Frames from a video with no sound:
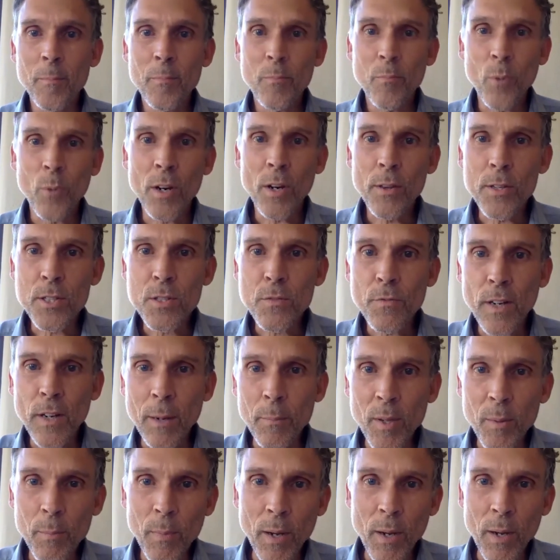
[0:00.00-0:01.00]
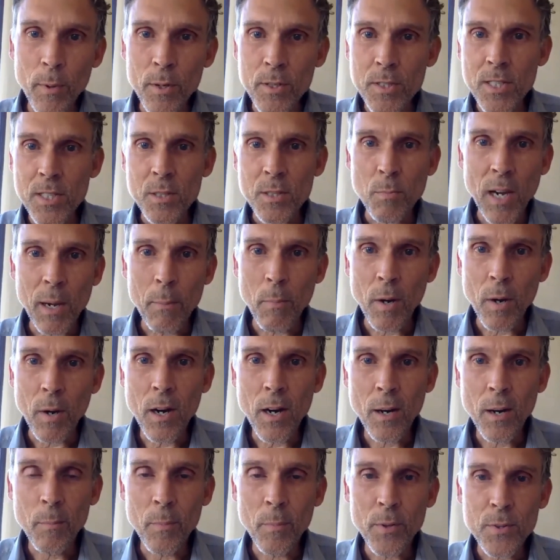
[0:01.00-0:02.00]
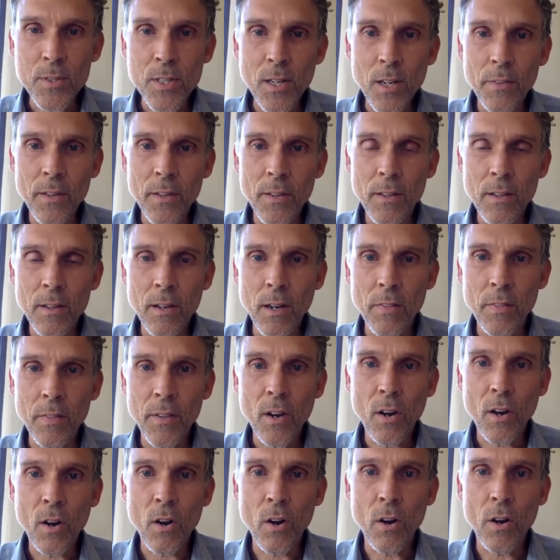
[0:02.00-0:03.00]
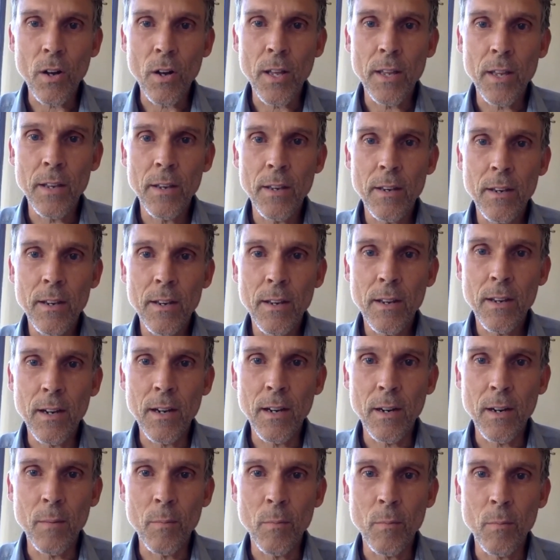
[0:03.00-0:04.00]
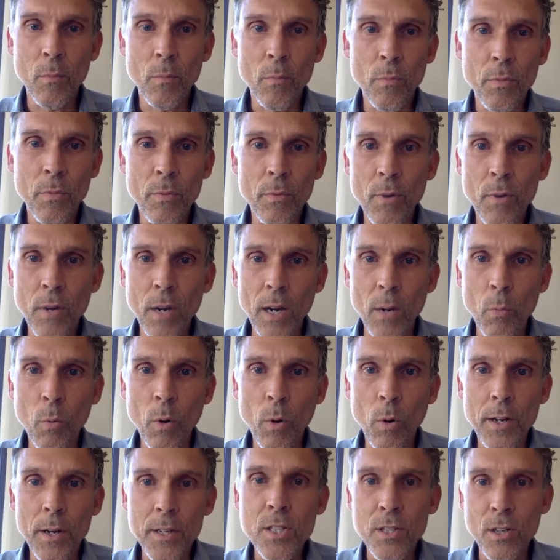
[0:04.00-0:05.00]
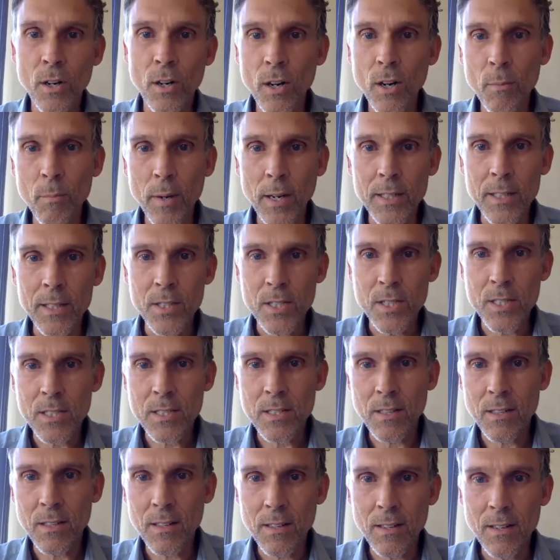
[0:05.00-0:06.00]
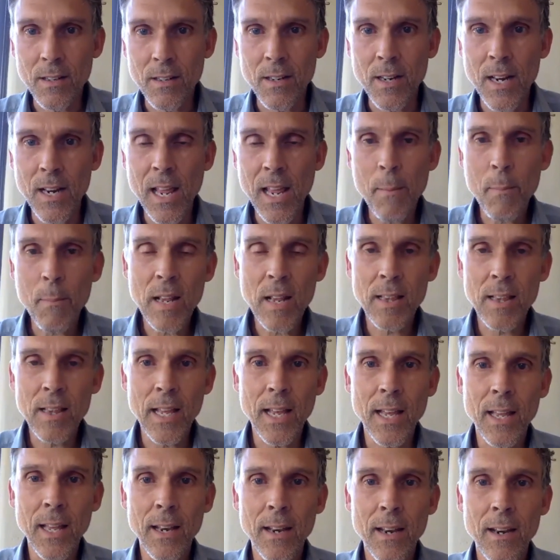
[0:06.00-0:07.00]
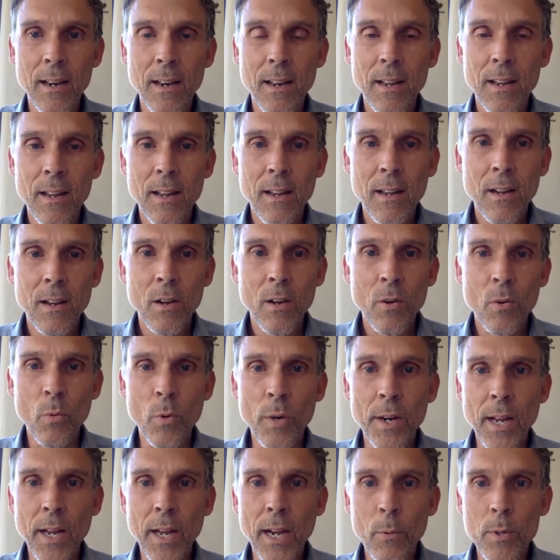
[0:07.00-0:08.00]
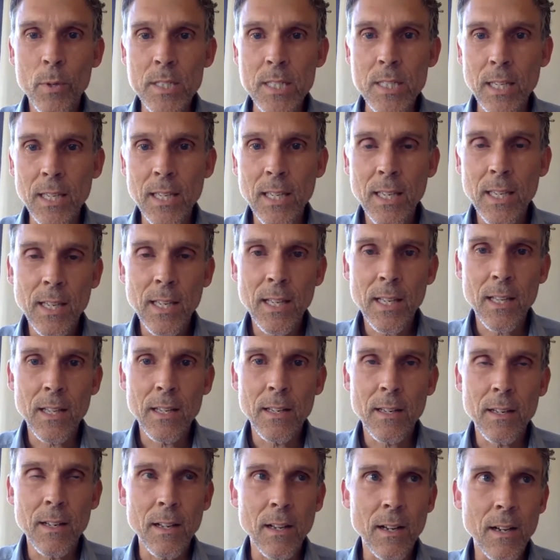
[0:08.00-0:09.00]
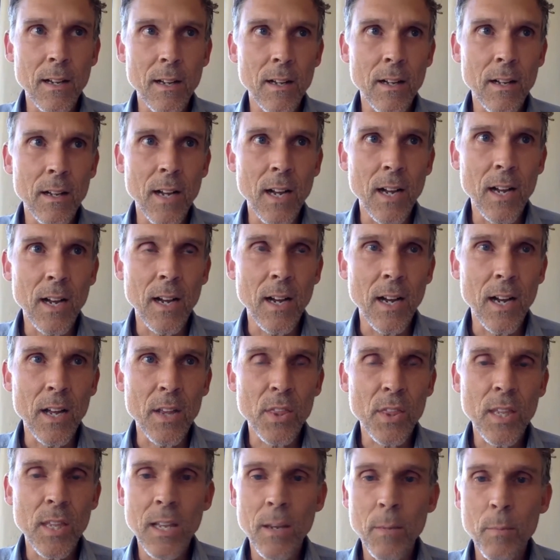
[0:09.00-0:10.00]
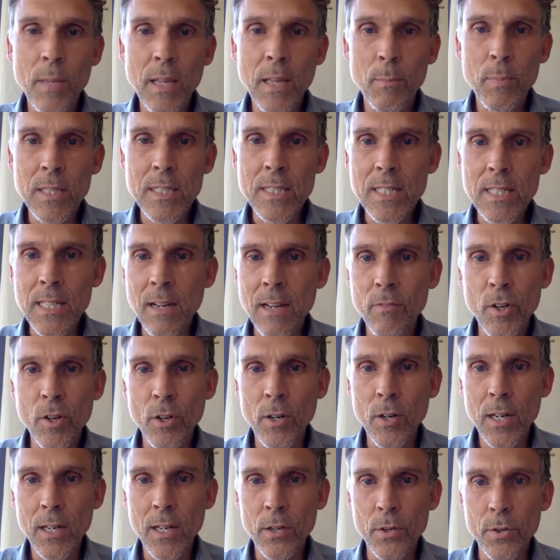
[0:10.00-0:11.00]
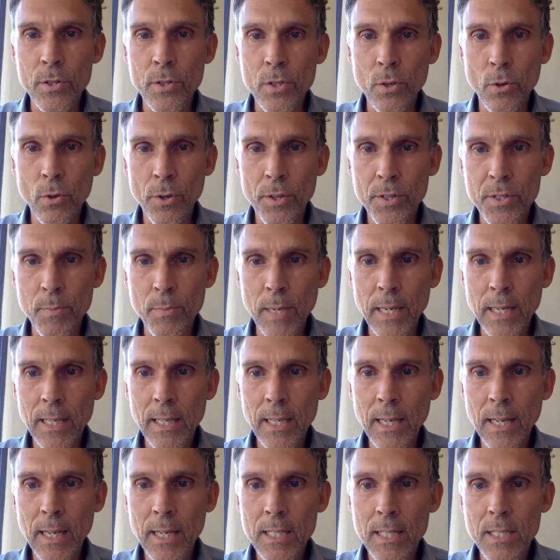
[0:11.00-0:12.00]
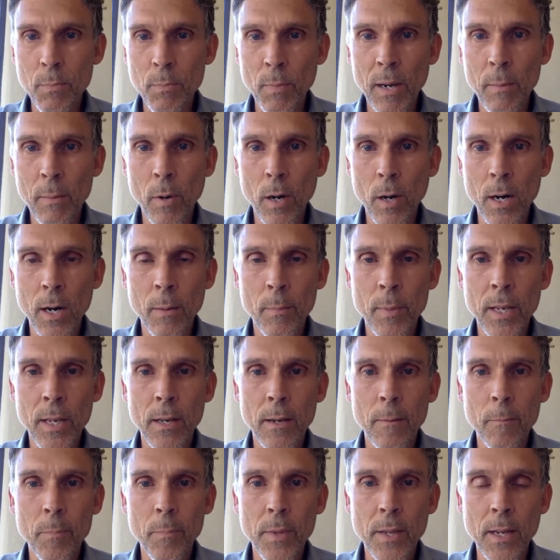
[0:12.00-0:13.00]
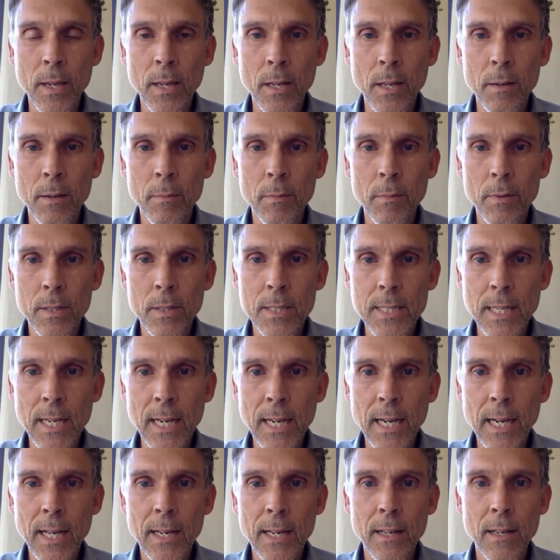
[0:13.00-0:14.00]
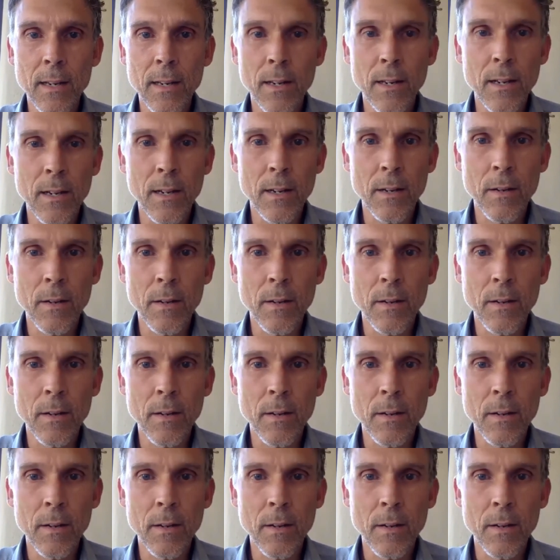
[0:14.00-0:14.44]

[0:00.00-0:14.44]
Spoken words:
one of those family members is my mom, who's on the call. And I want to start by just naming that when I was a kid, I think maybe 7 or 8 years old is my guess, my mom and dad and